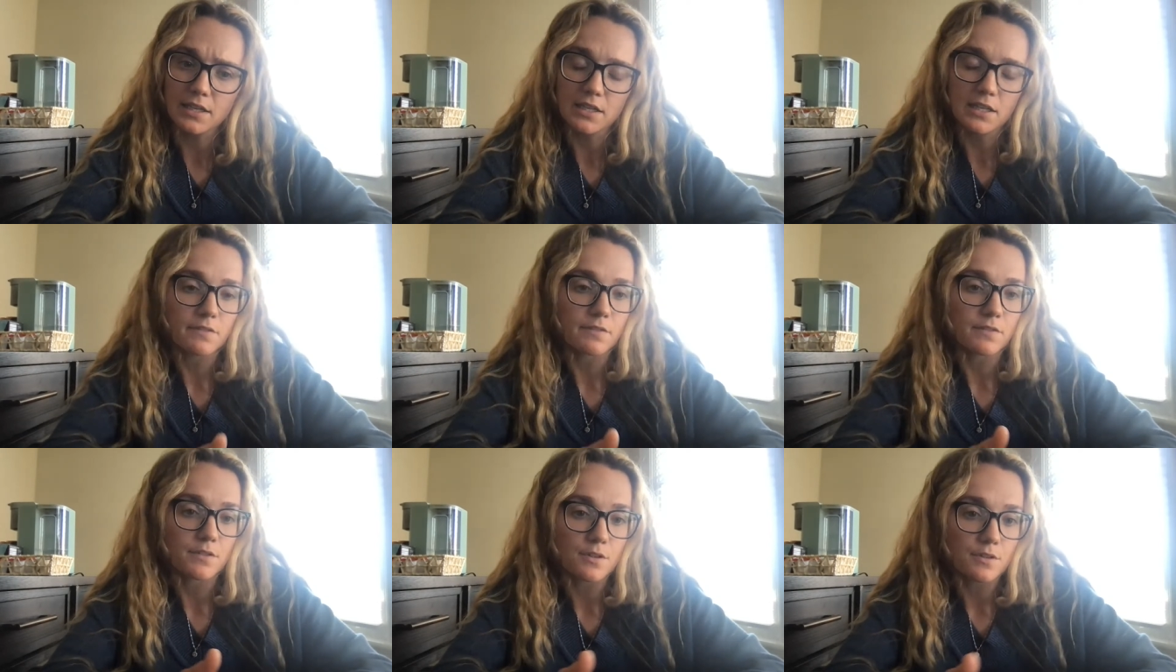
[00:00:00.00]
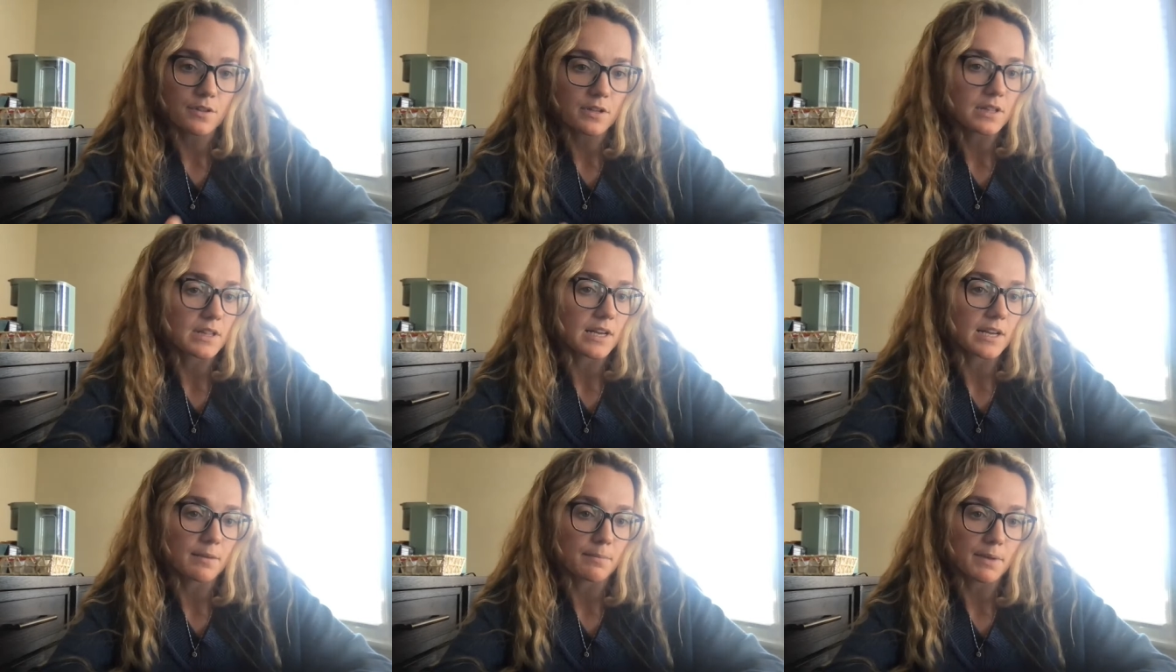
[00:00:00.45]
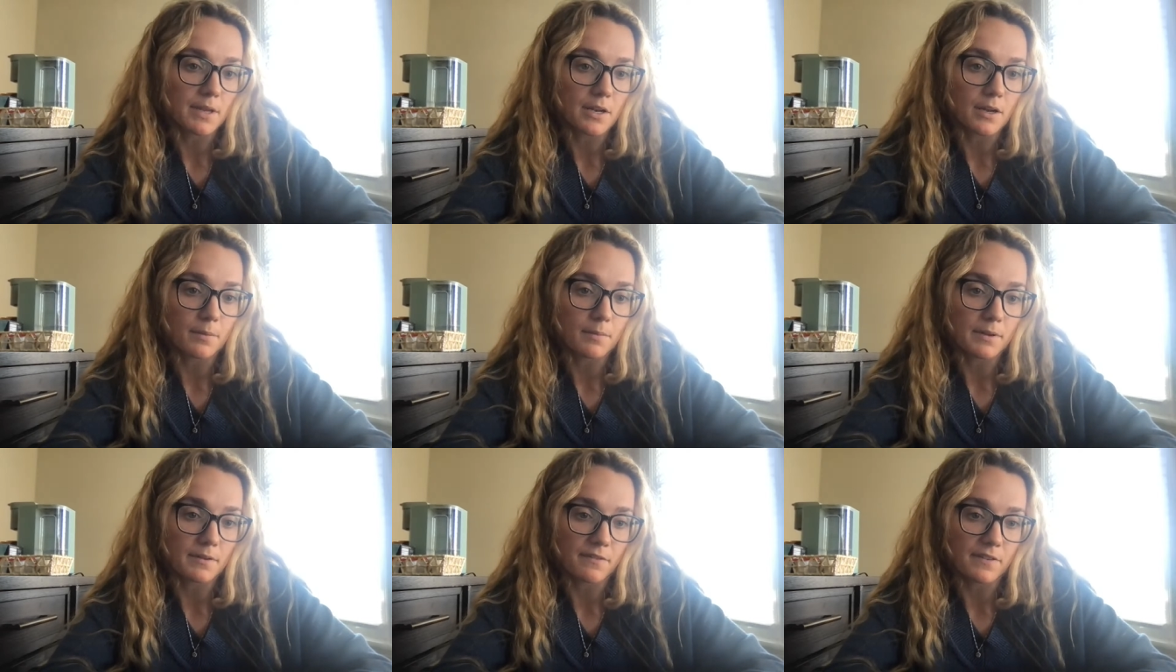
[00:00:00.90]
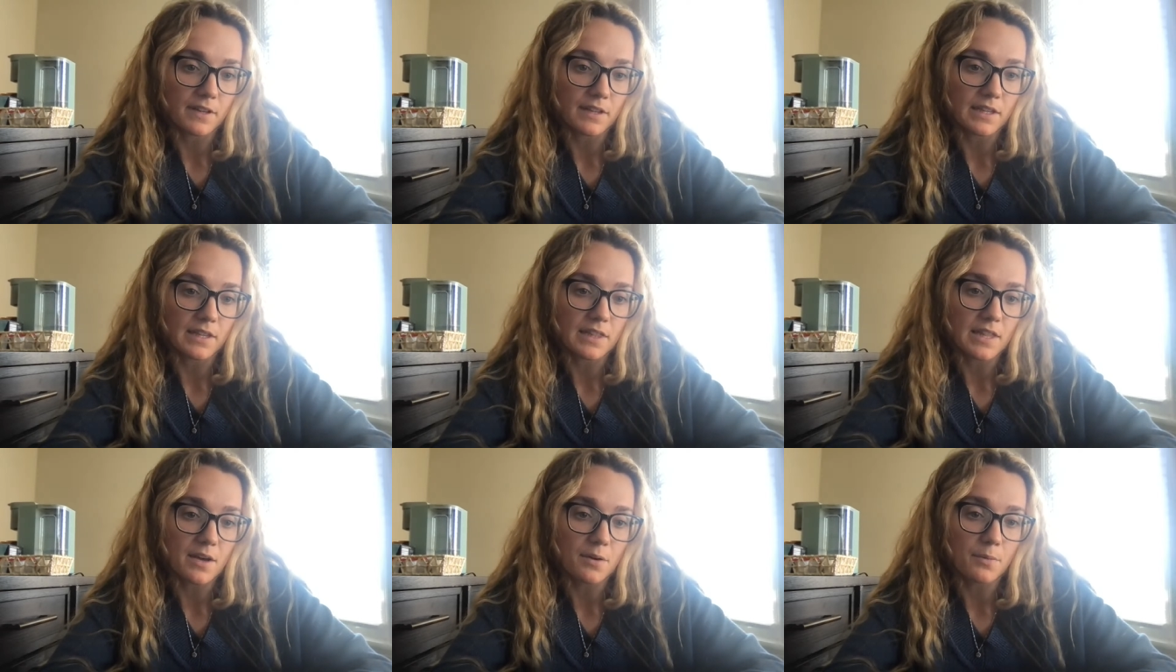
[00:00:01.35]
even though the client may not be
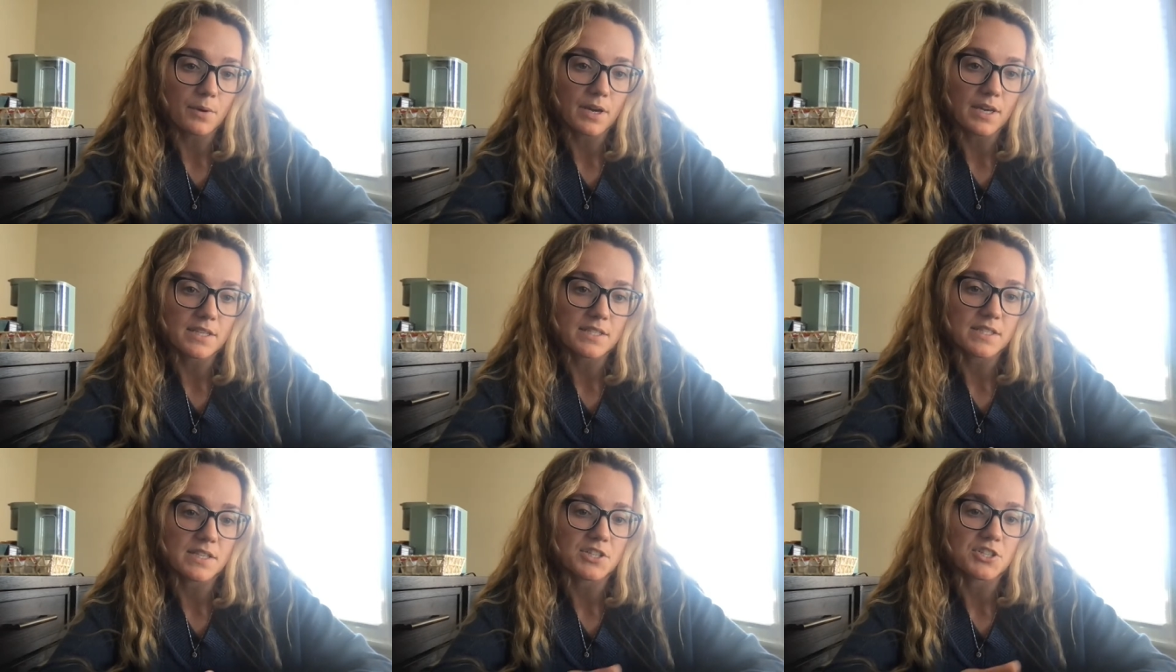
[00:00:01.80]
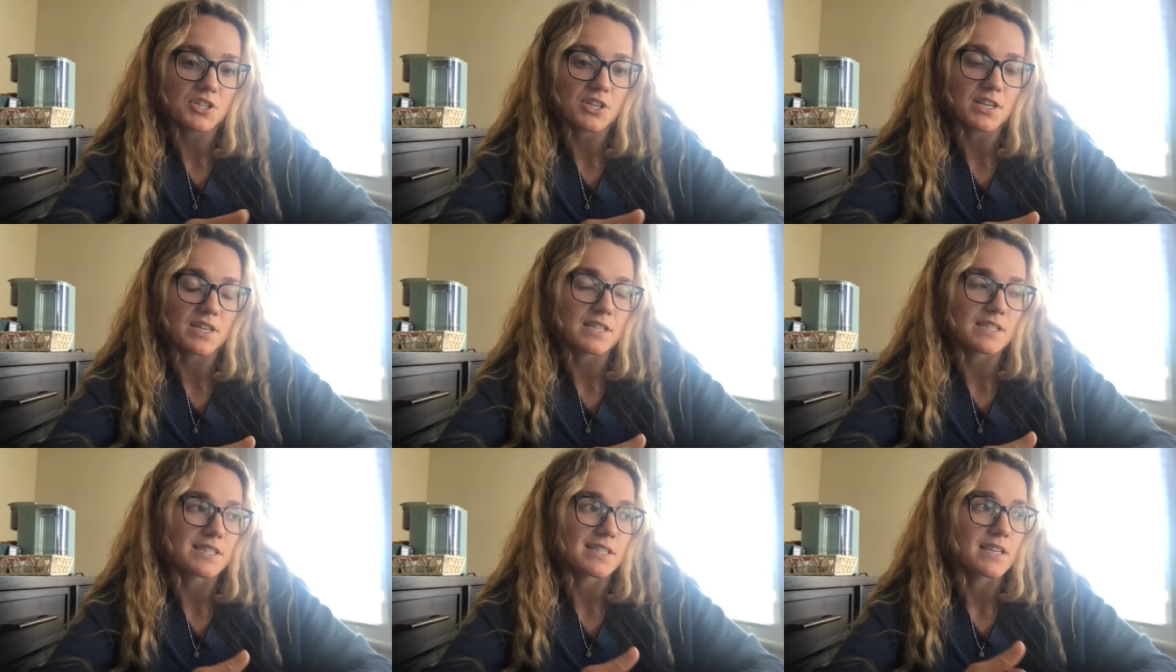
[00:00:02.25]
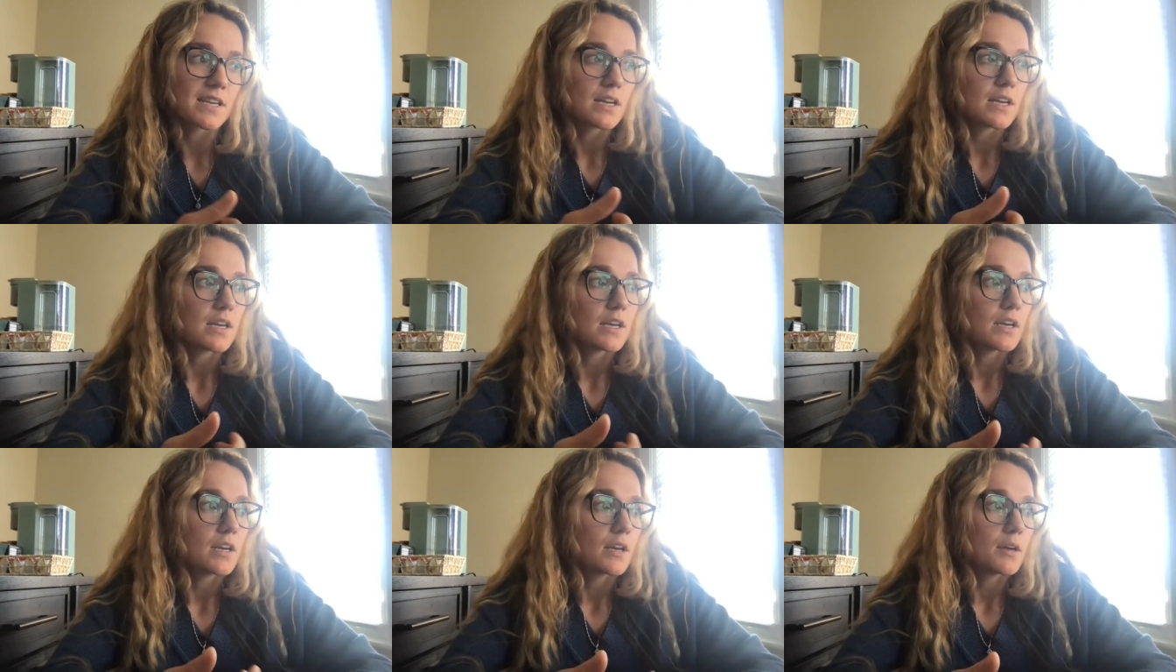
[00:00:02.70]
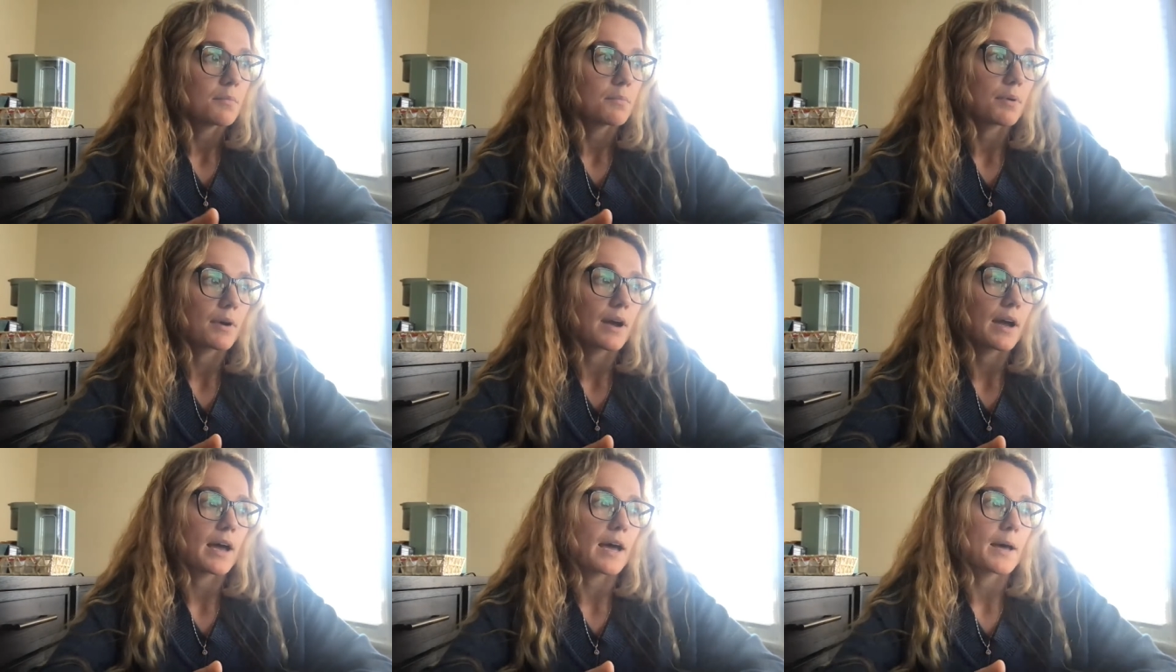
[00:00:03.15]
feeling that way, such as
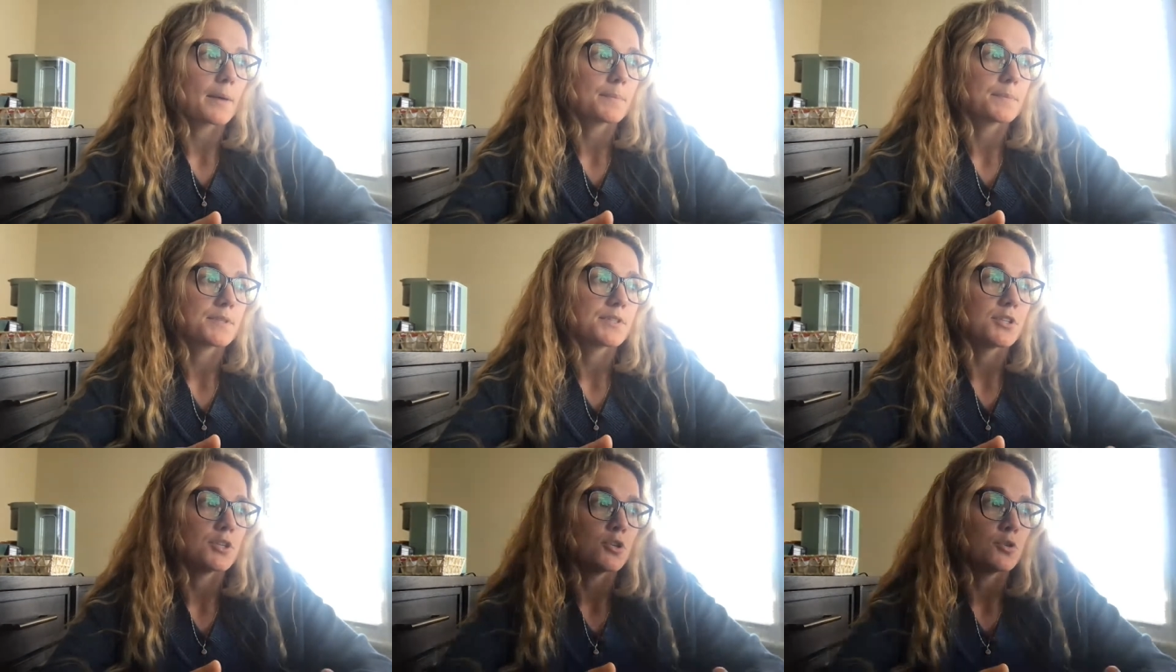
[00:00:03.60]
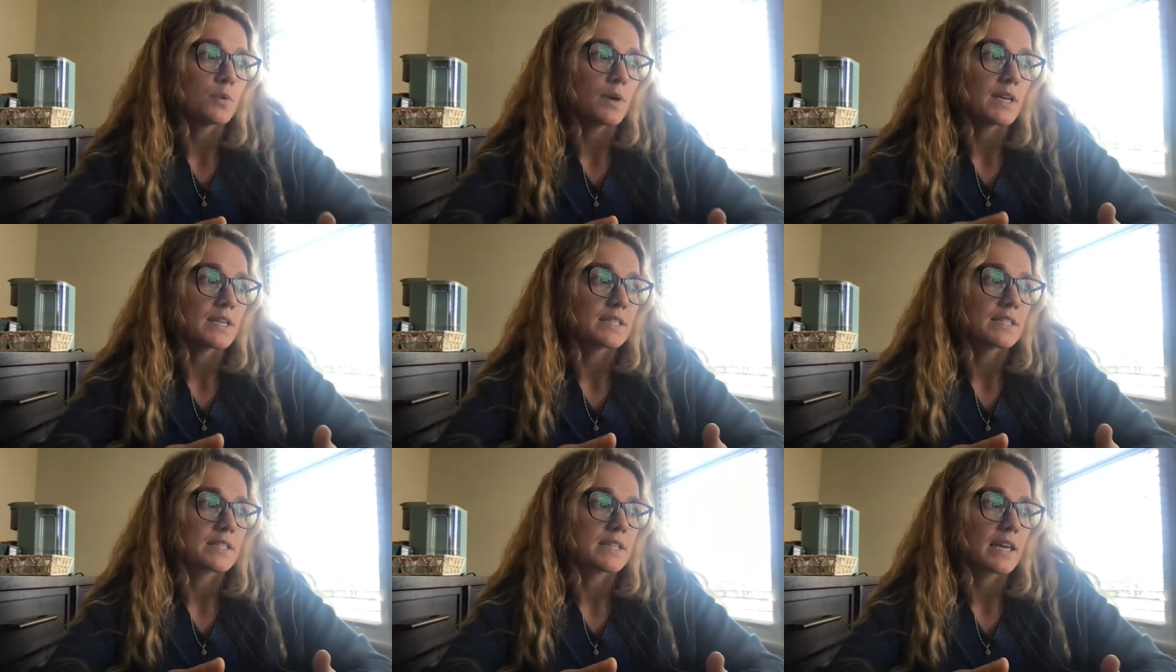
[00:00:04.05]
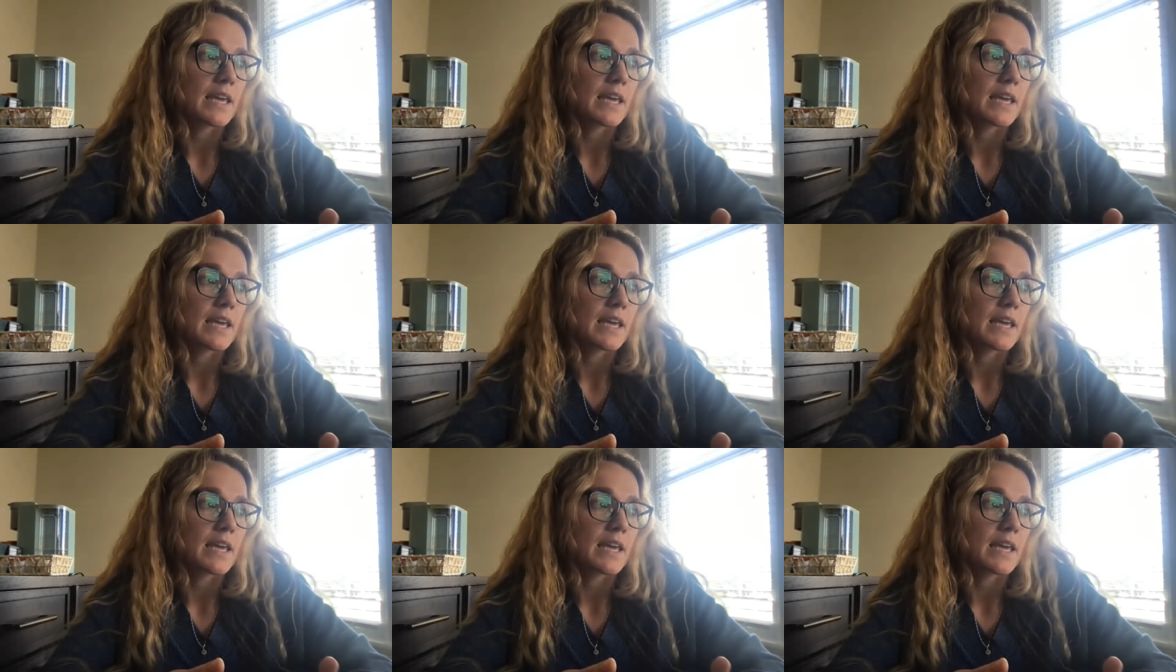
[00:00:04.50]
perhaps you as the